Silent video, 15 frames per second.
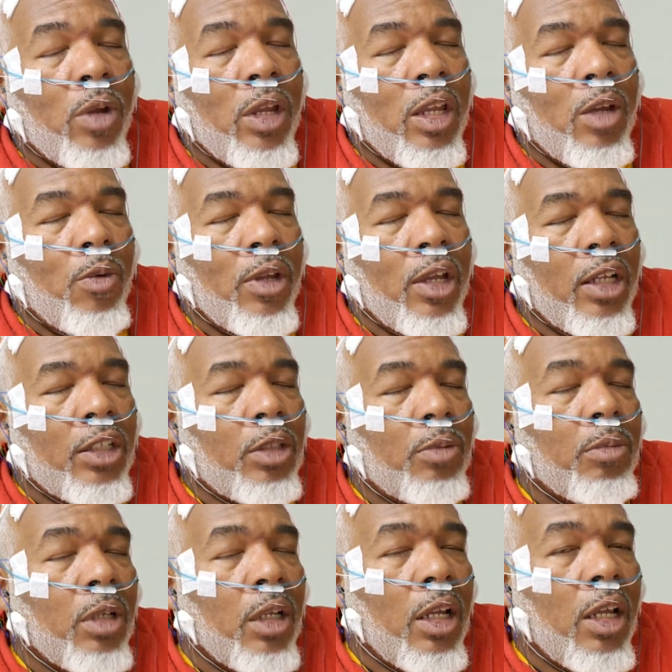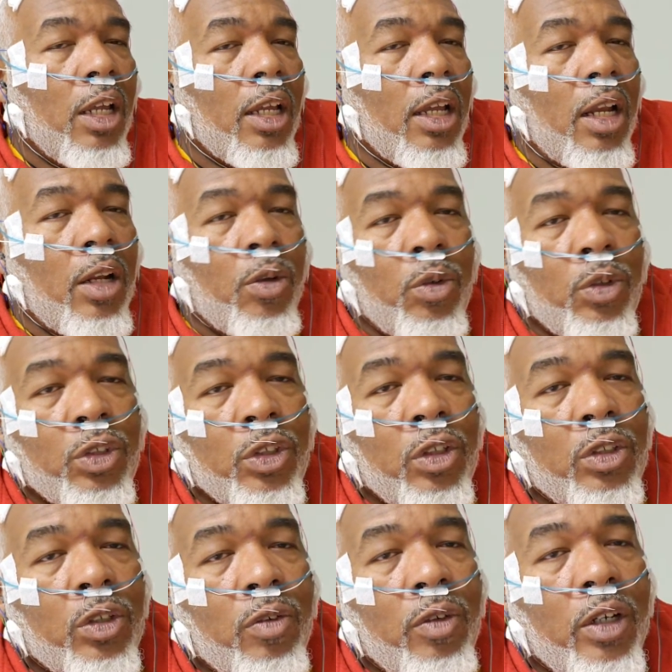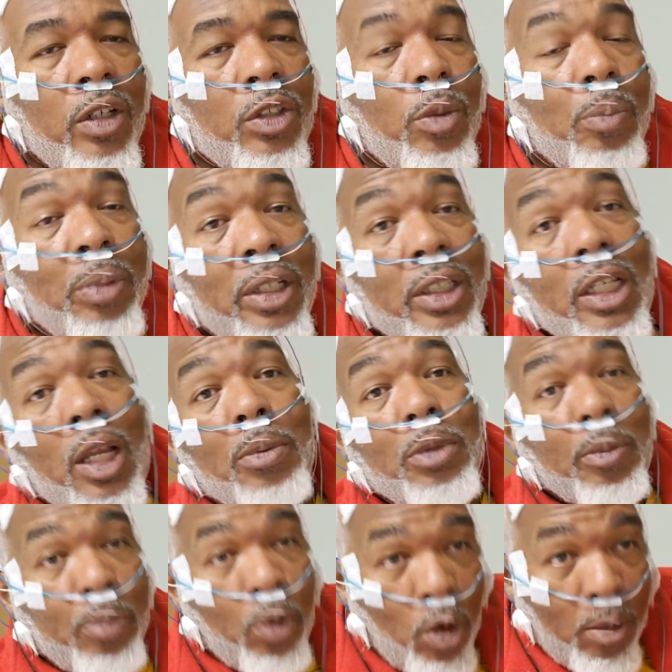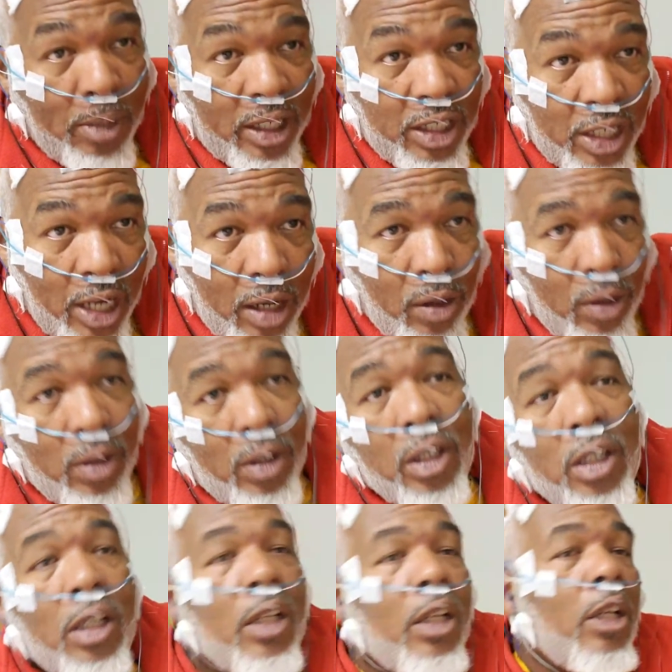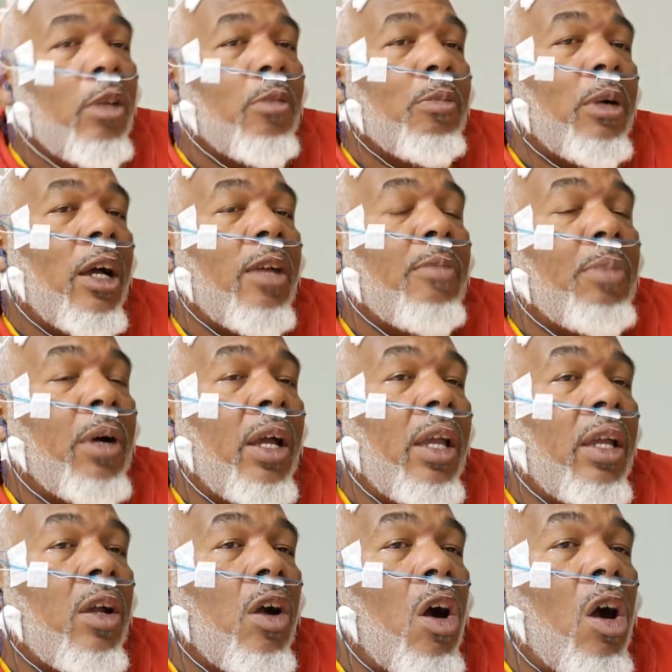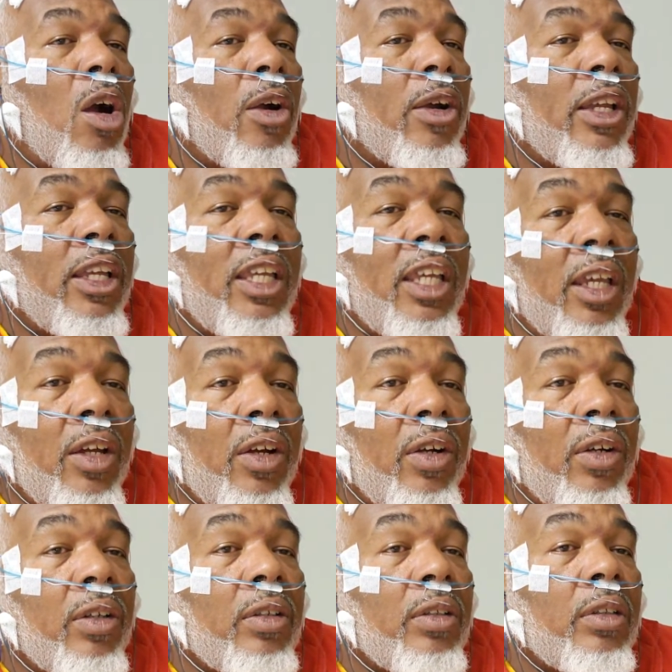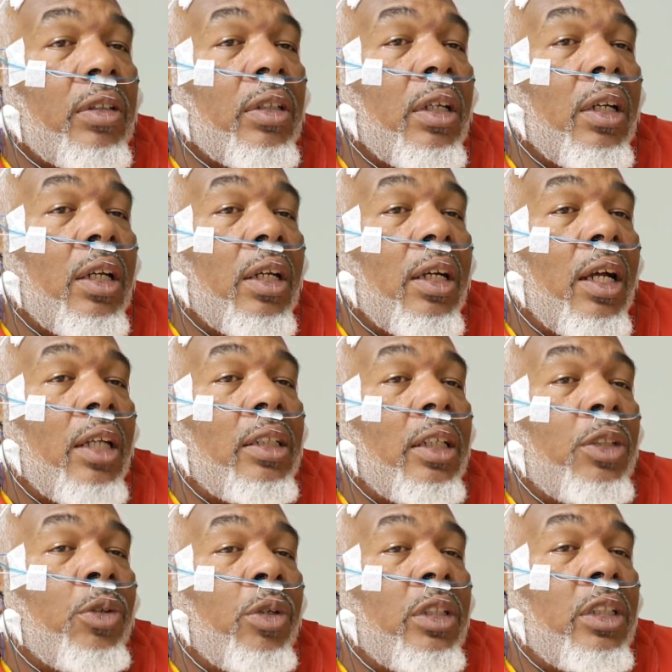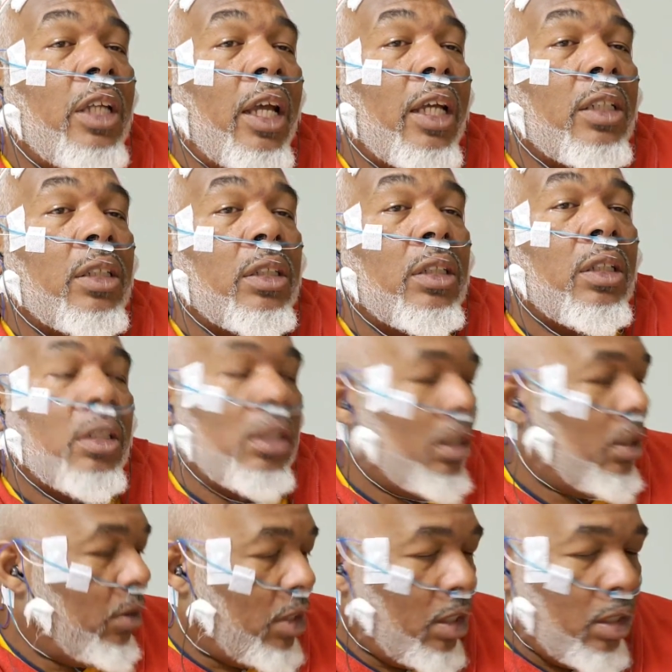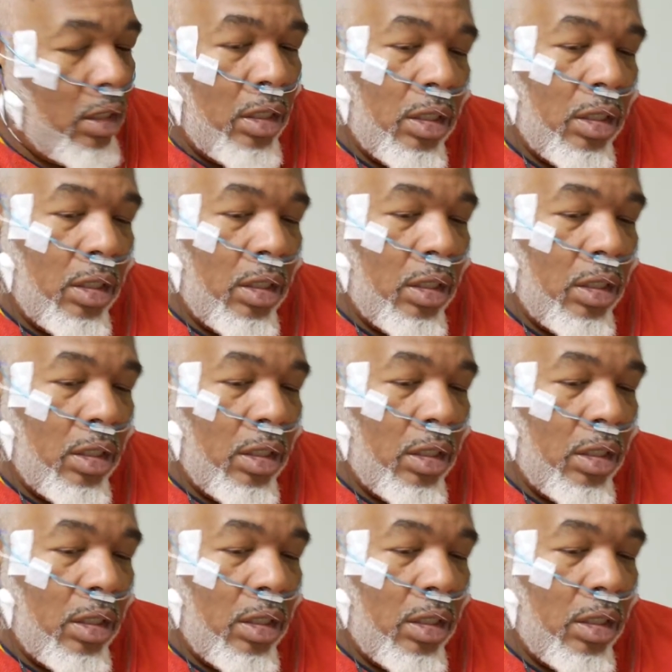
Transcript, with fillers: We, and we got some kind of cool shirts over there. So please help support my channel by buying our gear. I sent you a text. You did?